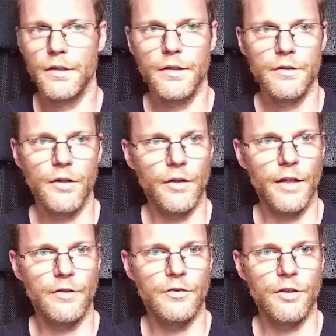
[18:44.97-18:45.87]
So
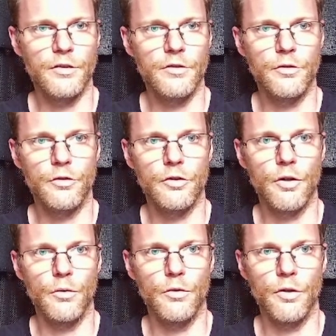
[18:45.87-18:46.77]
that's just to
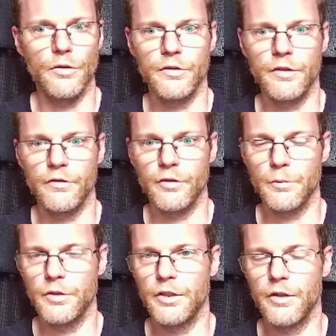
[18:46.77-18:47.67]
show those different
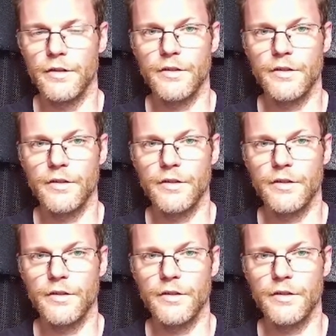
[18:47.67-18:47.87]
materials.